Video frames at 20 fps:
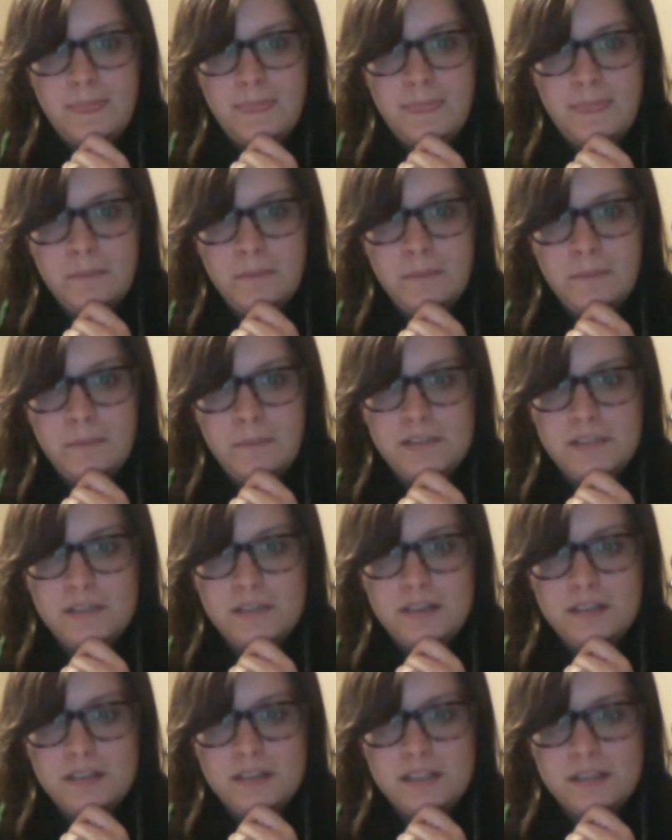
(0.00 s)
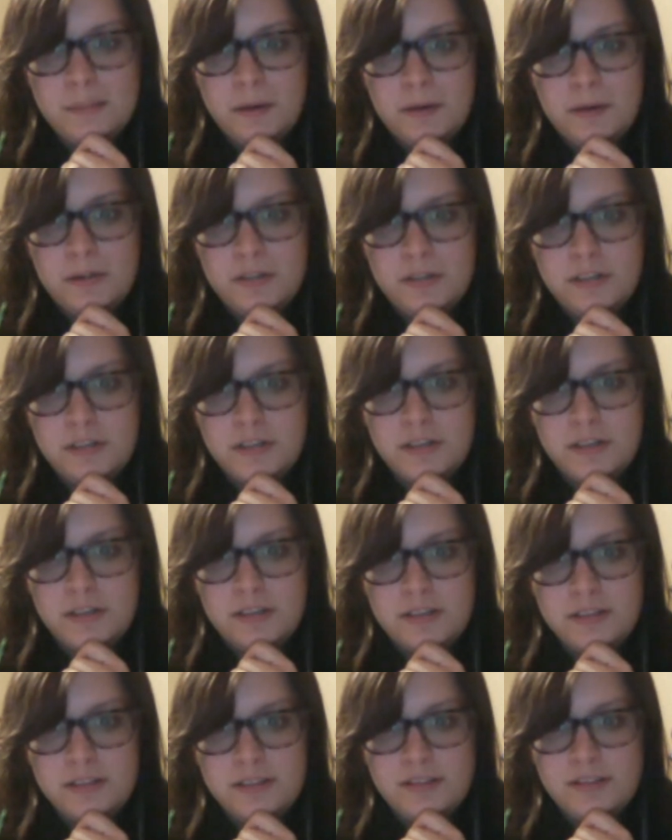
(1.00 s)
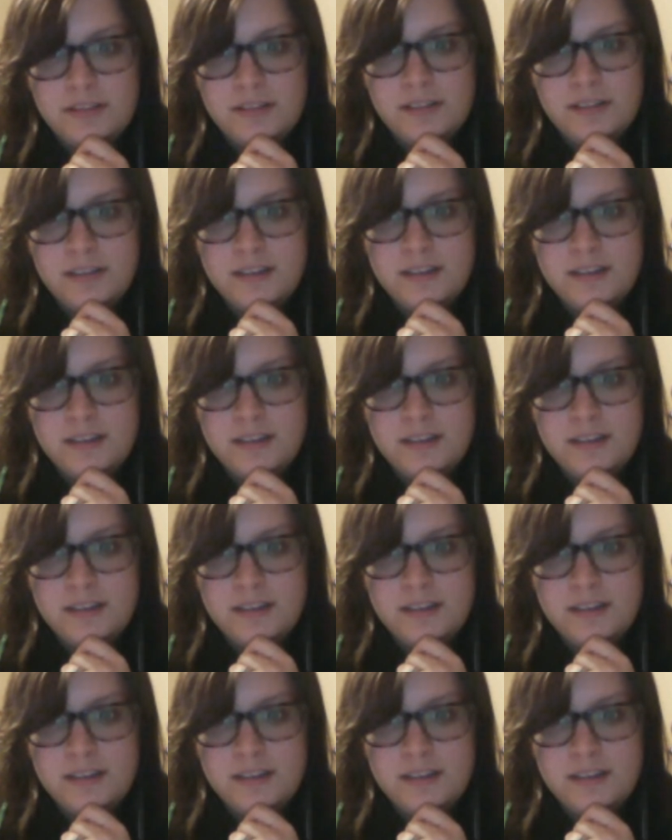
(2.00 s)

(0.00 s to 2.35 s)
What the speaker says: But it was a good exposure. Like